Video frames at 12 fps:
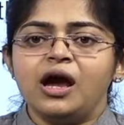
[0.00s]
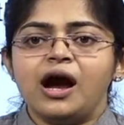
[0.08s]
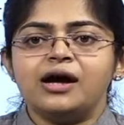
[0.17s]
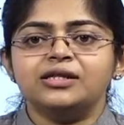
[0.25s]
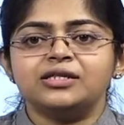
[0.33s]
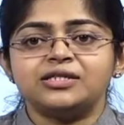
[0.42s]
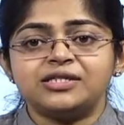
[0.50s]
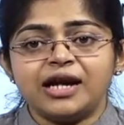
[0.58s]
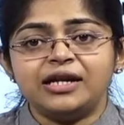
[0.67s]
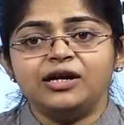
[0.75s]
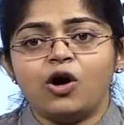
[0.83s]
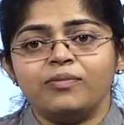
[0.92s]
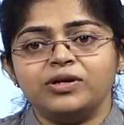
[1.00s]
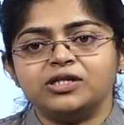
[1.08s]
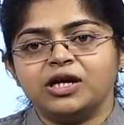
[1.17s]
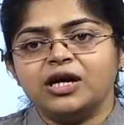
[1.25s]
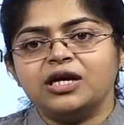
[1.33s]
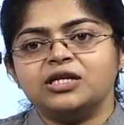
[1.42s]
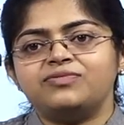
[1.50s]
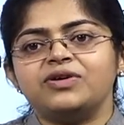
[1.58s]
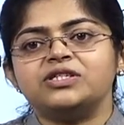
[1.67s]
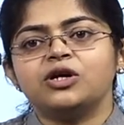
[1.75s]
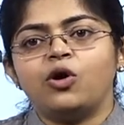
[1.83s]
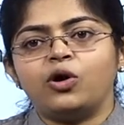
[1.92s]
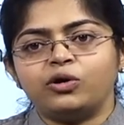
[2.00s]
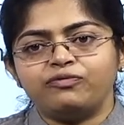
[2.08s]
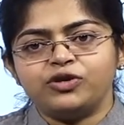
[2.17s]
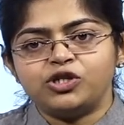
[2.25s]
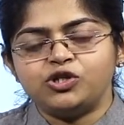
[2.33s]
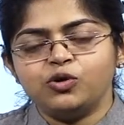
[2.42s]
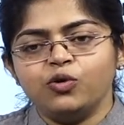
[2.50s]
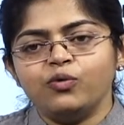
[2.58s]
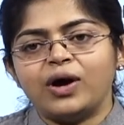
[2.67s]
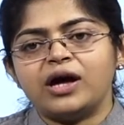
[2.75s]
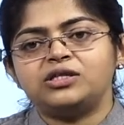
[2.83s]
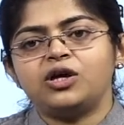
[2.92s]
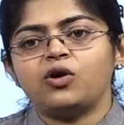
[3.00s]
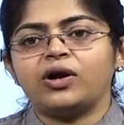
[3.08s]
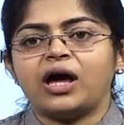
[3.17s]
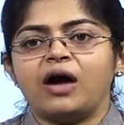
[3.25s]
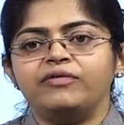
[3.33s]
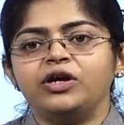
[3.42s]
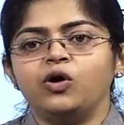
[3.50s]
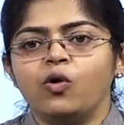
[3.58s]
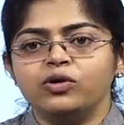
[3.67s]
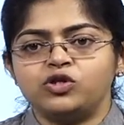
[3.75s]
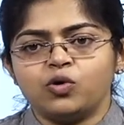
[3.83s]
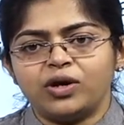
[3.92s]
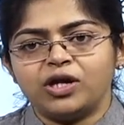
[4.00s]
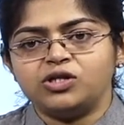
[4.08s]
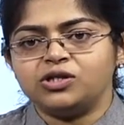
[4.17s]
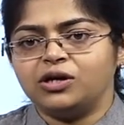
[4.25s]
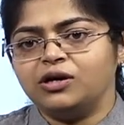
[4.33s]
and the state government is facing a lot of issue as they are not having cold storage